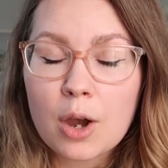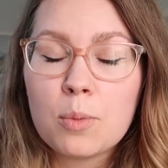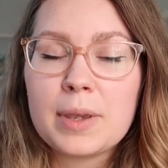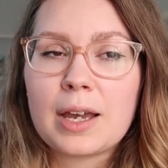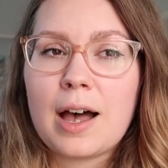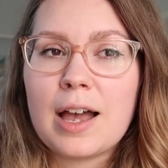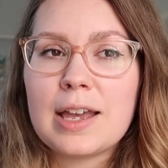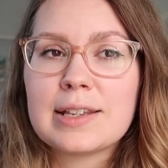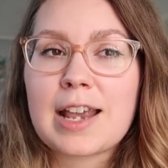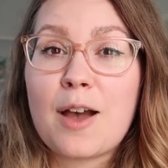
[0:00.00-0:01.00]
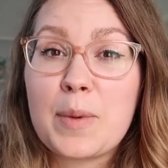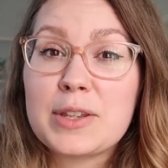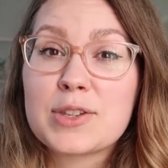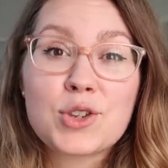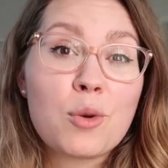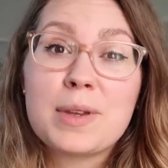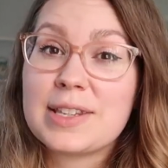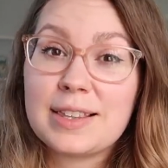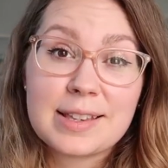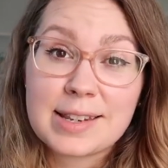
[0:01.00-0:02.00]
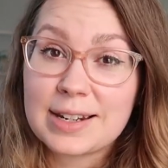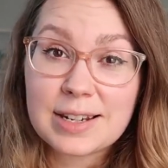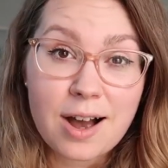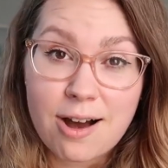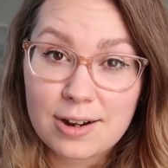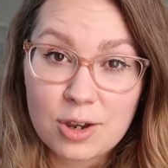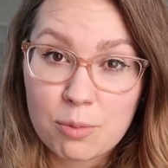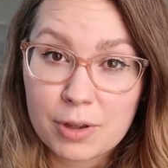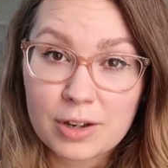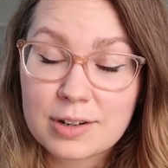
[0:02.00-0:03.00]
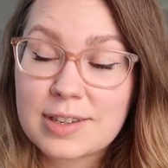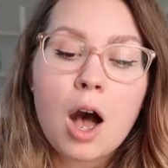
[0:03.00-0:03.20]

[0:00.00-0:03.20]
though because I've been so busy listening to audiobooks.